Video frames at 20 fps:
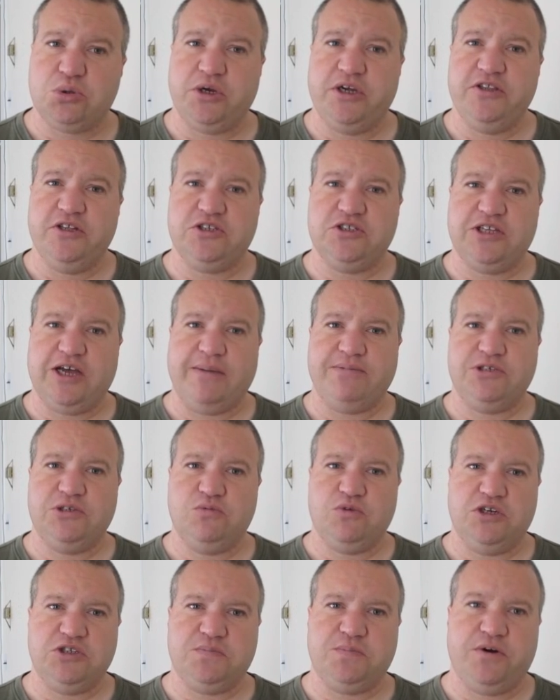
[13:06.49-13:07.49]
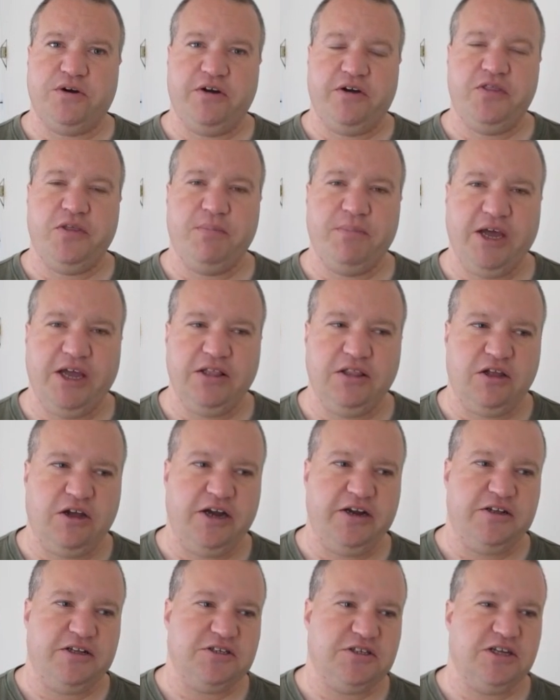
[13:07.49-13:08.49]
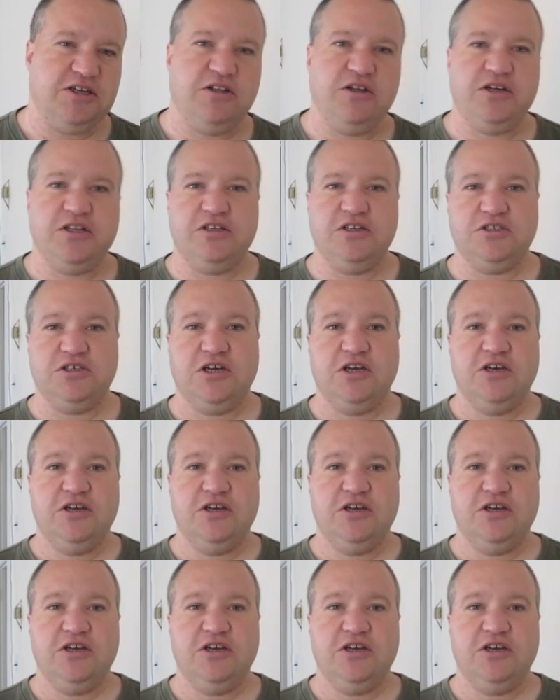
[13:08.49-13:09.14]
train that stops in Westbury on the main line, let's take a look at this